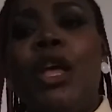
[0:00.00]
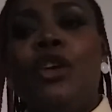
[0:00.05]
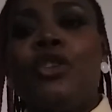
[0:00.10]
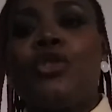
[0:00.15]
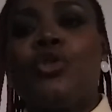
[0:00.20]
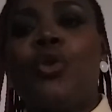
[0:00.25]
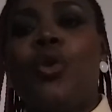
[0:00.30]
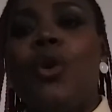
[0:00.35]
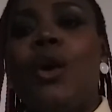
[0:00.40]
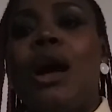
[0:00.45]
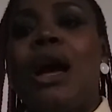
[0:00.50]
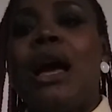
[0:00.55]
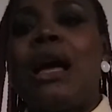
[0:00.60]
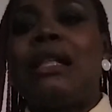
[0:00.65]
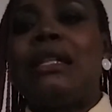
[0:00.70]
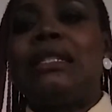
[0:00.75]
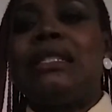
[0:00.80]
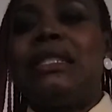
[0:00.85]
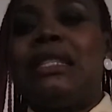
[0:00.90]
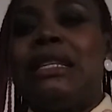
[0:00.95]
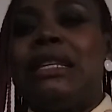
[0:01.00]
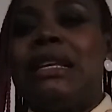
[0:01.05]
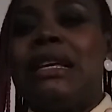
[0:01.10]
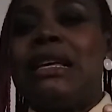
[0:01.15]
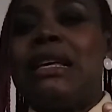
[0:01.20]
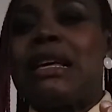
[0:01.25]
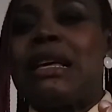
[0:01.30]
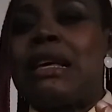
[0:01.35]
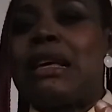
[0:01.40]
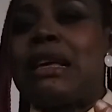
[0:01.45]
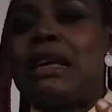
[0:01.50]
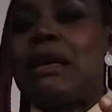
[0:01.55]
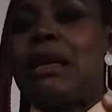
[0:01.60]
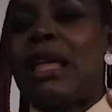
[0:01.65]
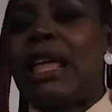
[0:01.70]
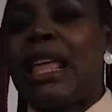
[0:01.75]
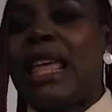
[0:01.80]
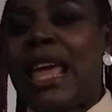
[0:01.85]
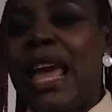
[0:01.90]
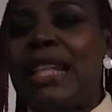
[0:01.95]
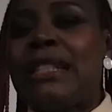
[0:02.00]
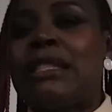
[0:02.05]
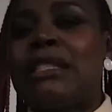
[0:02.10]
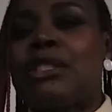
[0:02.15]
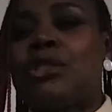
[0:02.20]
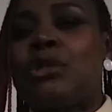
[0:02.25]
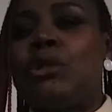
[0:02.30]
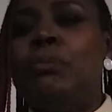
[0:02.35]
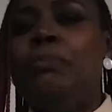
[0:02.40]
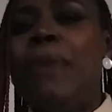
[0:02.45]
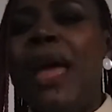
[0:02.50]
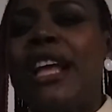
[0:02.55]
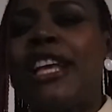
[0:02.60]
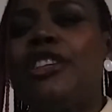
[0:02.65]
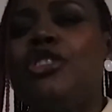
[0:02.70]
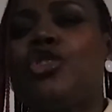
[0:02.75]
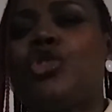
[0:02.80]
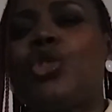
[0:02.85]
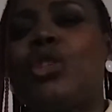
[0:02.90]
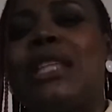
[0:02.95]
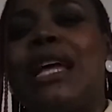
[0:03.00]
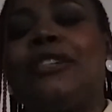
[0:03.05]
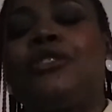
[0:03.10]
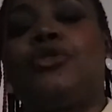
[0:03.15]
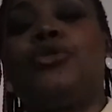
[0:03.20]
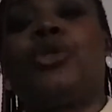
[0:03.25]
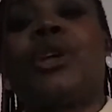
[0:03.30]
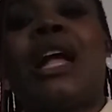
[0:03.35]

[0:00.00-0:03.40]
So get making sure that you